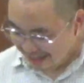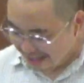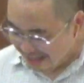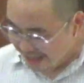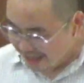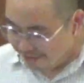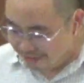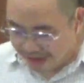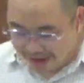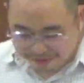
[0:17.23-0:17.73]

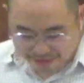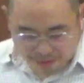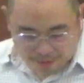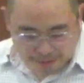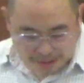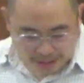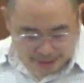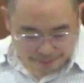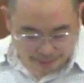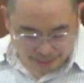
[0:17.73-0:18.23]
if you have your
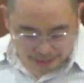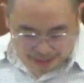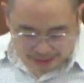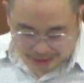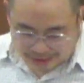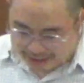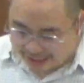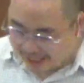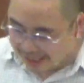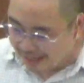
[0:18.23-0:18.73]
Bibles,
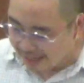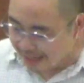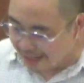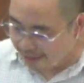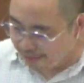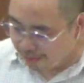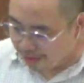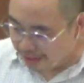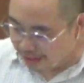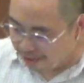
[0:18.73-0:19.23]
I
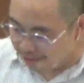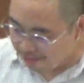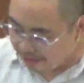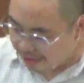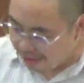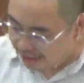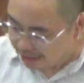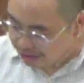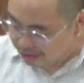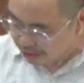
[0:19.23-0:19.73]
want to
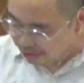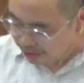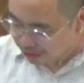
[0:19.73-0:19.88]
invite you